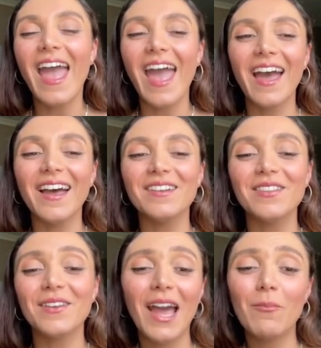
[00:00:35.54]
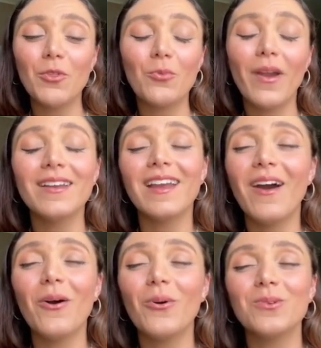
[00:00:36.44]
And the guy I'm with right
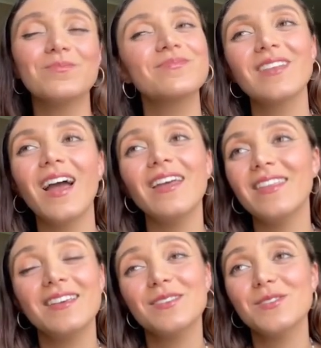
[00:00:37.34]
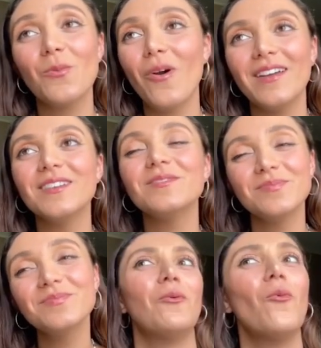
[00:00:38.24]
now, I think he's the one.
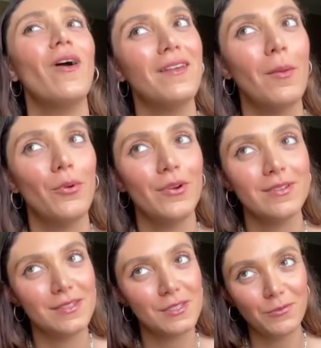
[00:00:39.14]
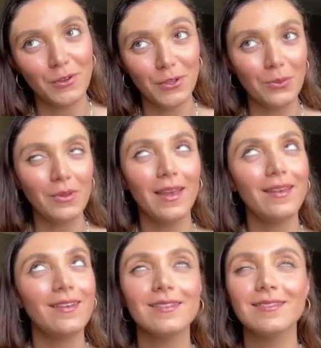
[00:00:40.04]
What number is this for you?
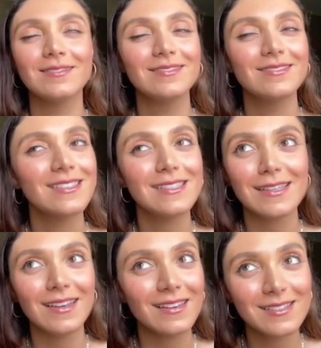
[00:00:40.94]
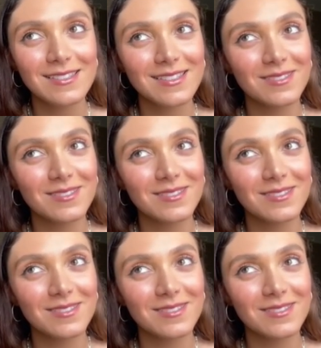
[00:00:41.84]
Like, six.